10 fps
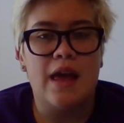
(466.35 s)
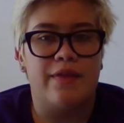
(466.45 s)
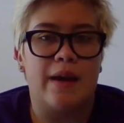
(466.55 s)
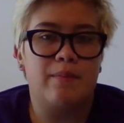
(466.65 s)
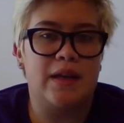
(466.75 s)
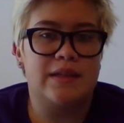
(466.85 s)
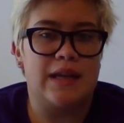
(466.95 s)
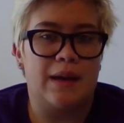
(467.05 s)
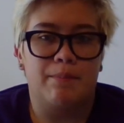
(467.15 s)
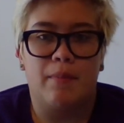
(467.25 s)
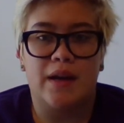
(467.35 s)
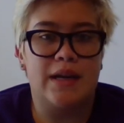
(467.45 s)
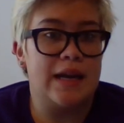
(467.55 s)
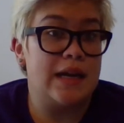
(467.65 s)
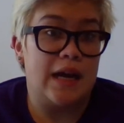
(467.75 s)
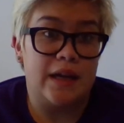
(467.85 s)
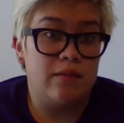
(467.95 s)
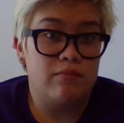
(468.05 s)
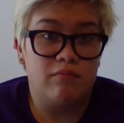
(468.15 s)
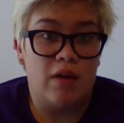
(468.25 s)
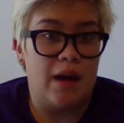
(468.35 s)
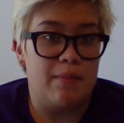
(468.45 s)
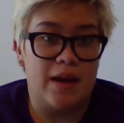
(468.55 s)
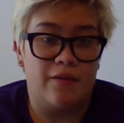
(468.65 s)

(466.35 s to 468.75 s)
that means that Monday night I may